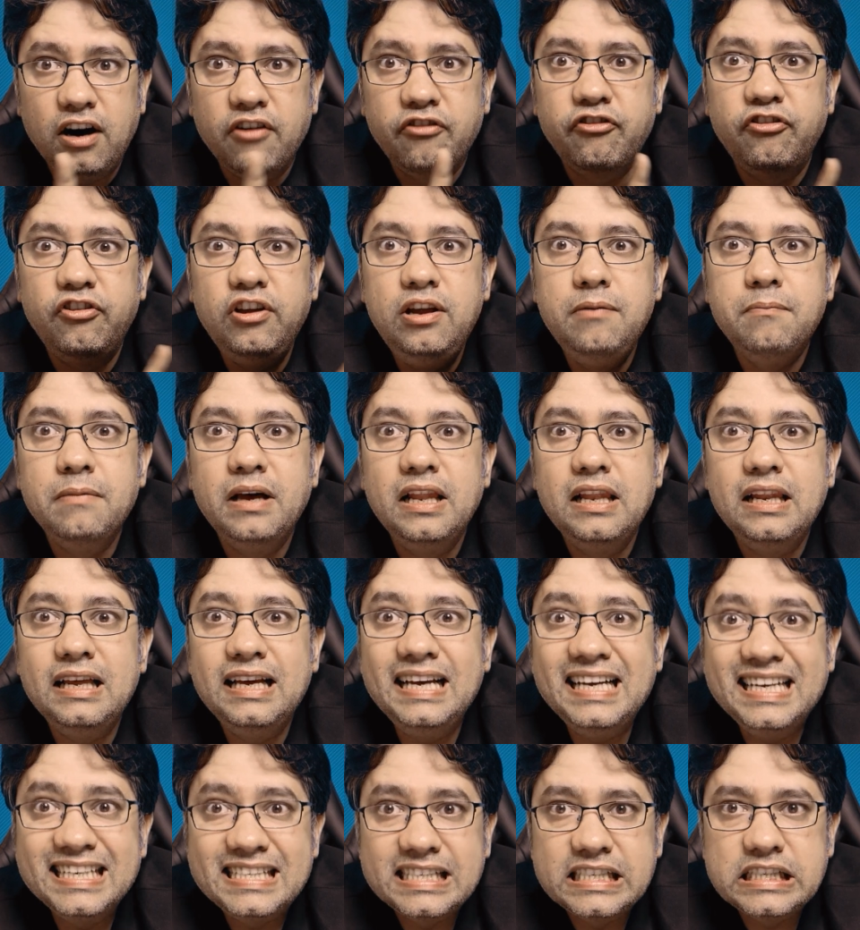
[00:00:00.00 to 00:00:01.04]
a female
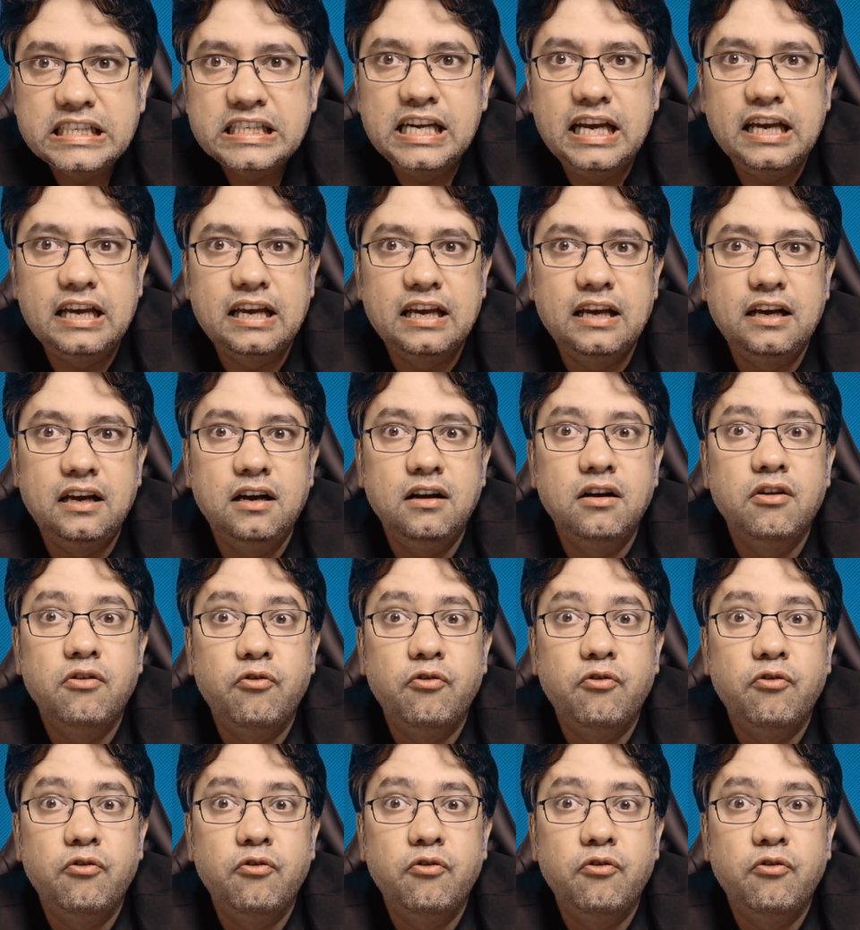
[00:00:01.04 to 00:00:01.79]
is taking